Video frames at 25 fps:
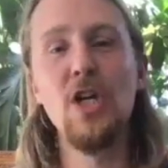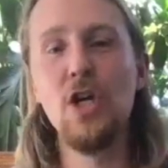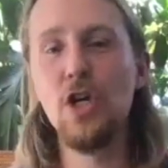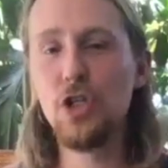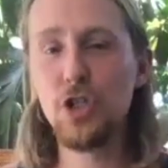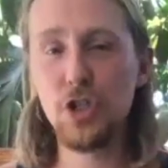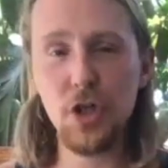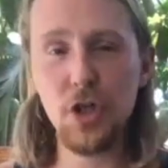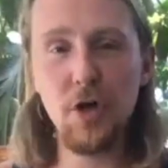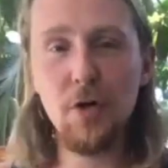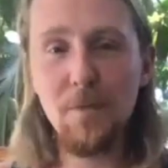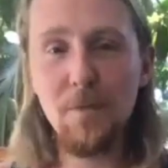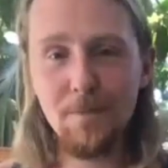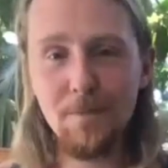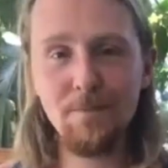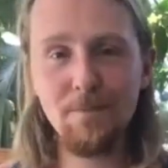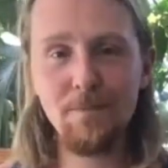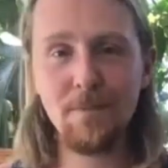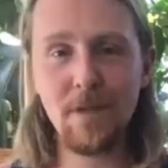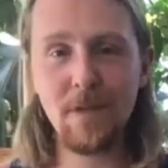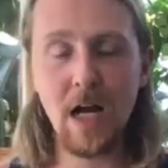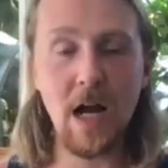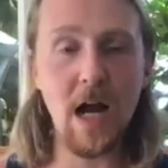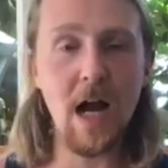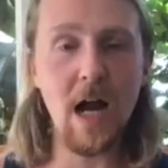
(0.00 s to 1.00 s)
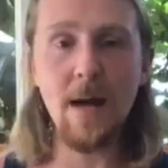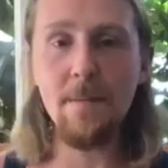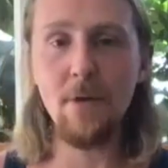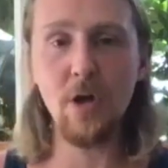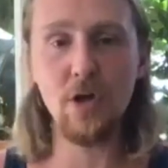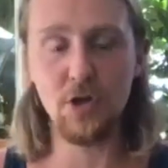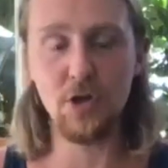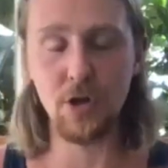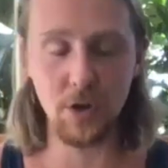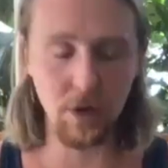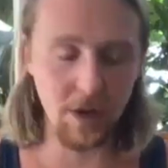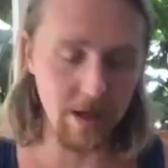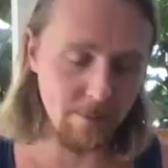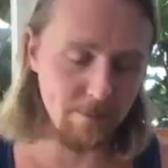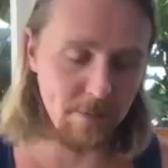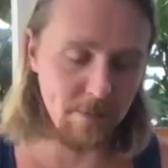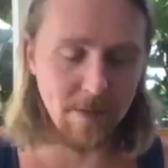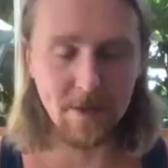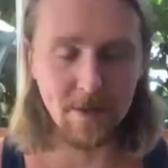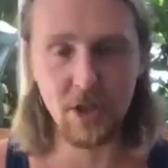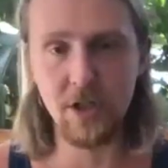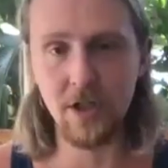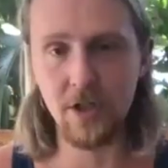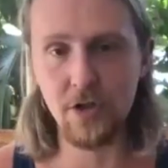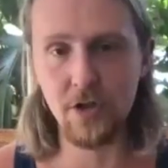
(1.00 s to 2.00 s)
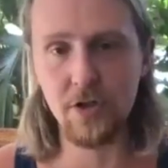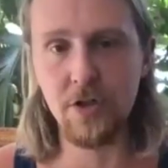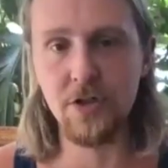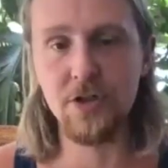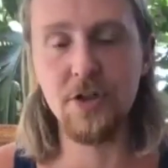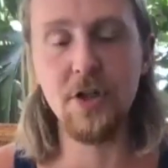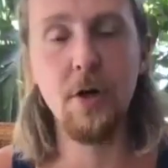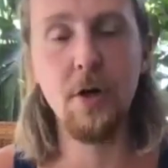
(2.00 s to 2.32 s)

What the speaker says: So so maybe I should introduce.